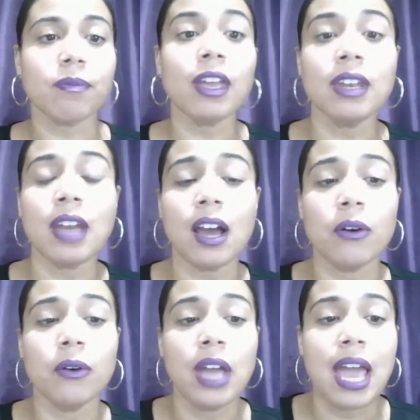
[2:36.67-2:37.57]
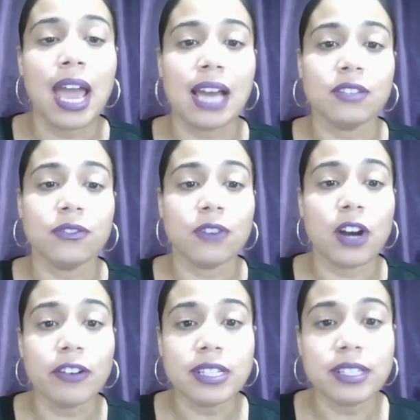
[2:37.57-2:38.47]
Now, as
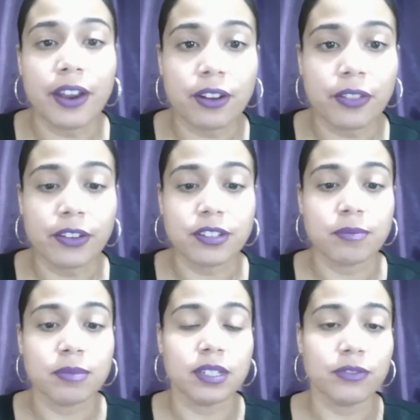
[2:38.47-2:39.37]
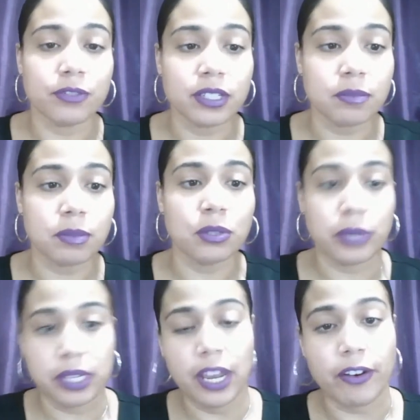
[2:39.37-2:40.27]
far as hair, there's some difference
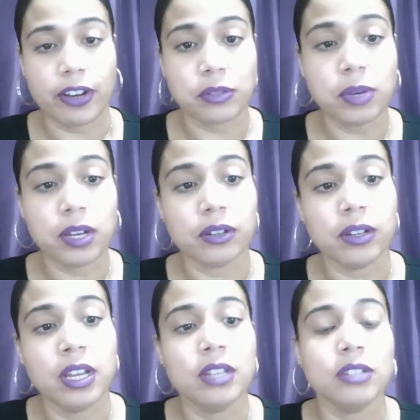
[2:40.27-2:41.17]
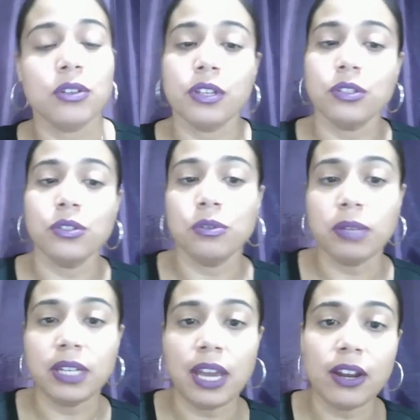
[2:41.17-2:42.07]
between hair as well. So there's
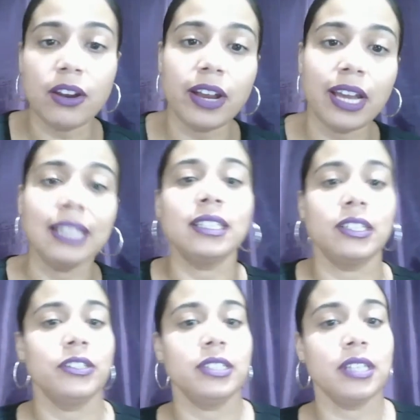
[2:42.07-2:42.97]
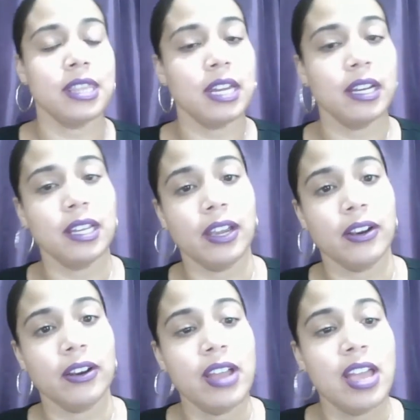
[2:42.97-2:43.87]
human hair and there's synthetic
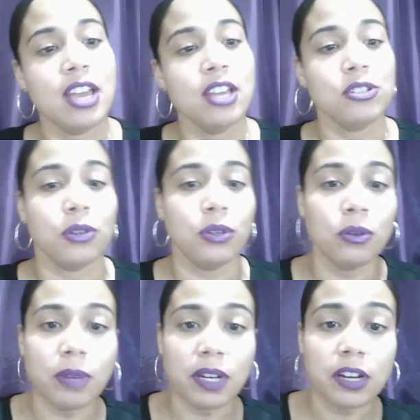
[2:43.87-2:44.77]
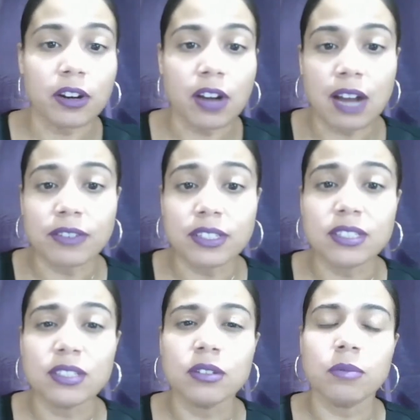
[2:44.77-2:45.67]
hair. So human hair obviously
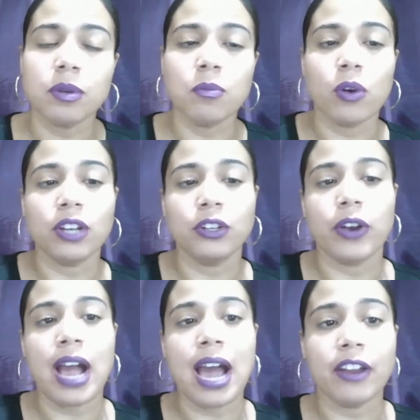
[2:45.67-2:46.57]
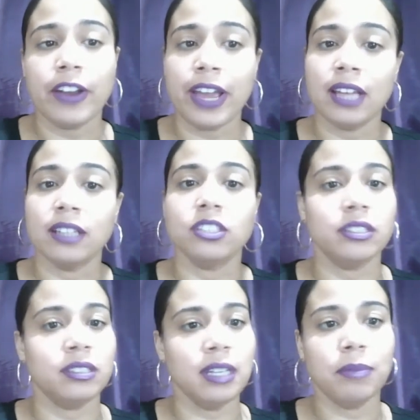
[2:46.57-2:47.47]
is going to be more on your higher end.
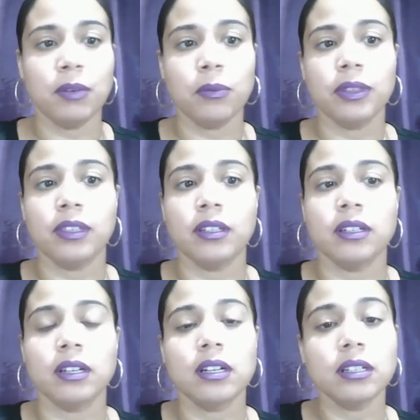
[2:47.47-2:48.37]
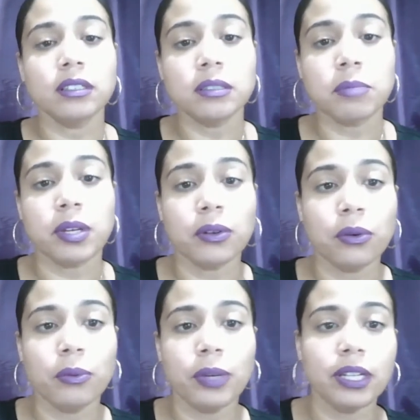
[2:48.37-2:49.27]
Same thing with the custom
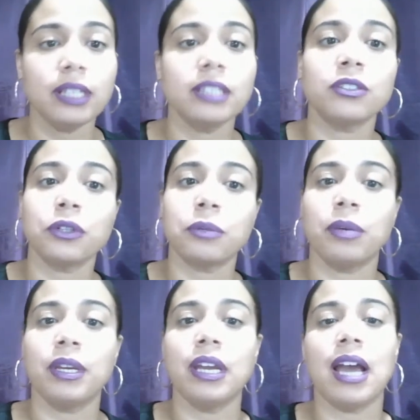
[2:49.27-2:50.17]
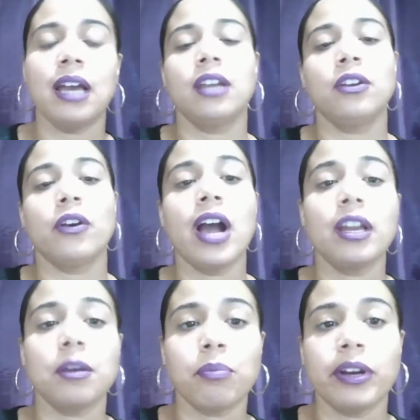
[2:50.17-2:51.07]
medical wig is going to be at your
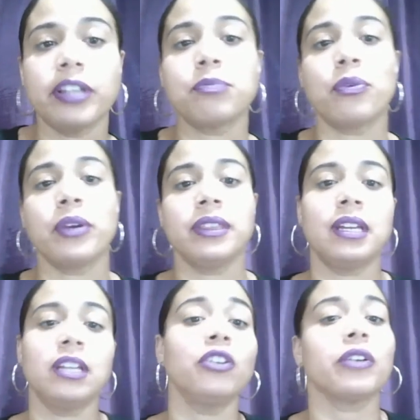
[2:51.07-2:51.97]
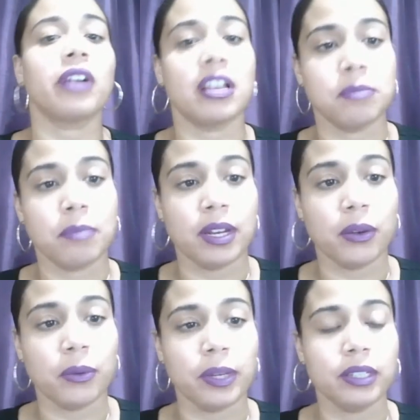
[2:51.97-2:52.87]
higher price point than your
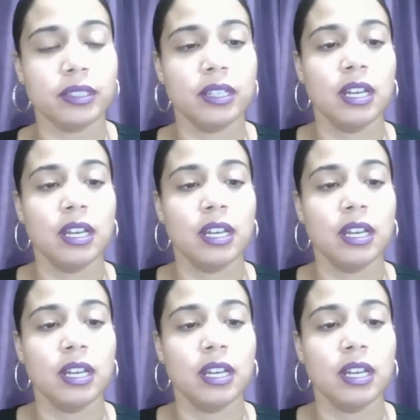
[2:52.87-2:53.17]
cosmetic wigs.